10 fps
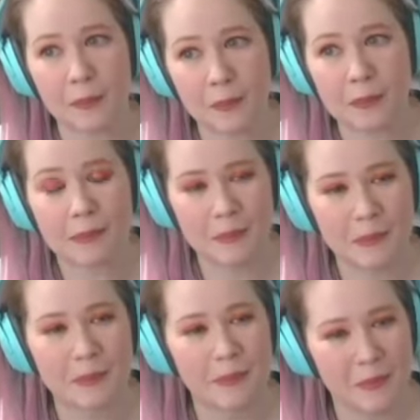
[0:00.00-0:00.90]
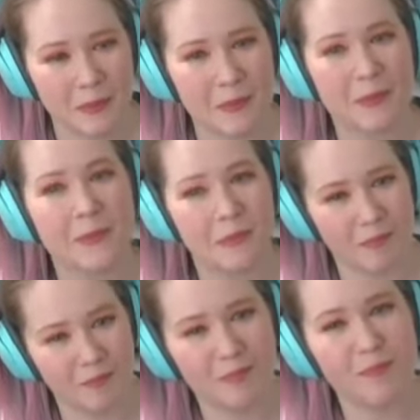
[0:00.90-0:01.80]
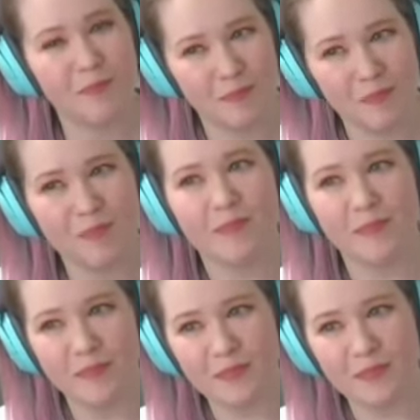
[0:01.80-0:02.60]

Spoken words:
Ooh, that's a good second.